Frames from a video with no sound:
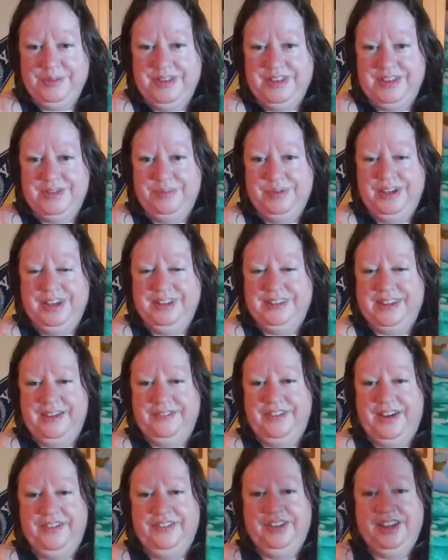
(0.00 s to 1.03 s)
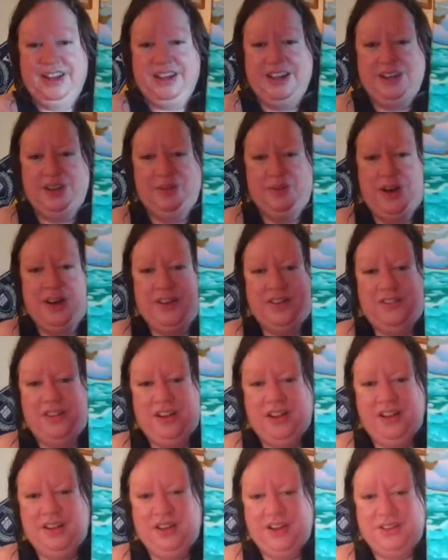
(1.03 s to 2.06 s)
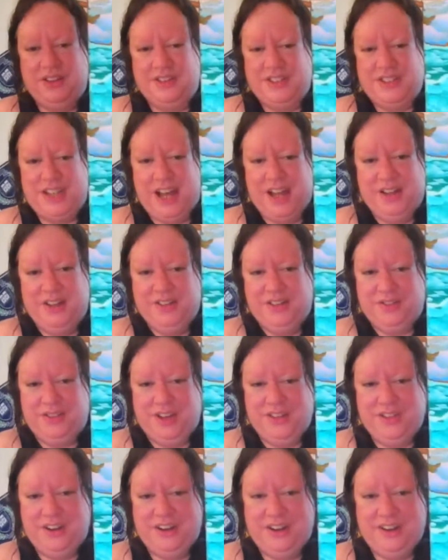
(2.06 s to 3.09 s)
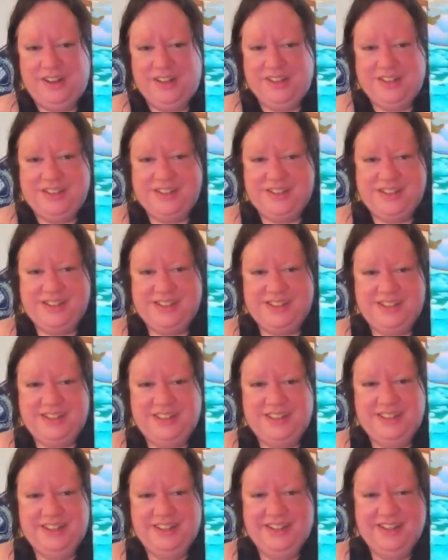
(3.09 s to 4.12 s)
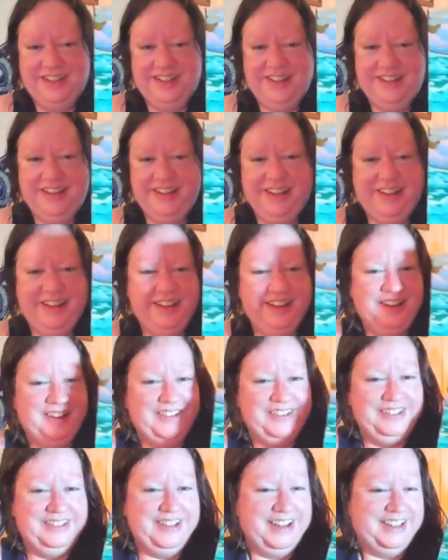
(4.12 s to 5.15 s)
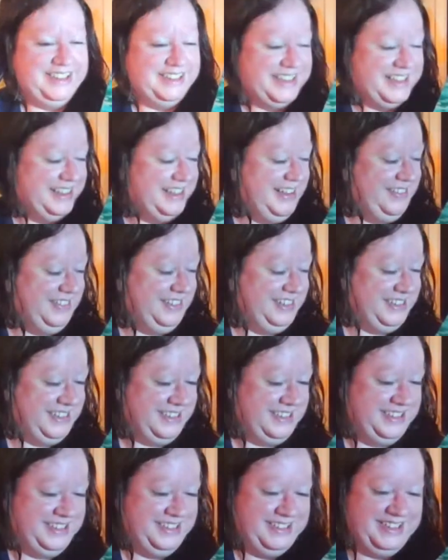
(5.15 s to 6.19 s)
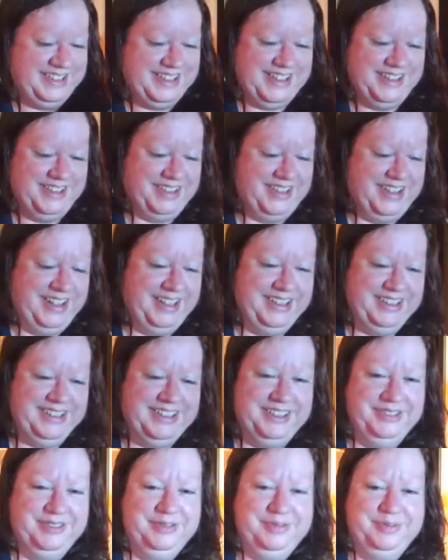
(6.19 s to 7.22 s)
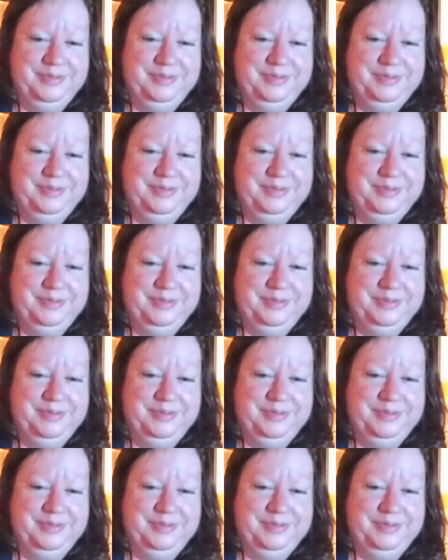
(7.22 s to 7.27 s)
I'm in this piece. I feel like I can walk along those shallows right there and I just love it. It's so great.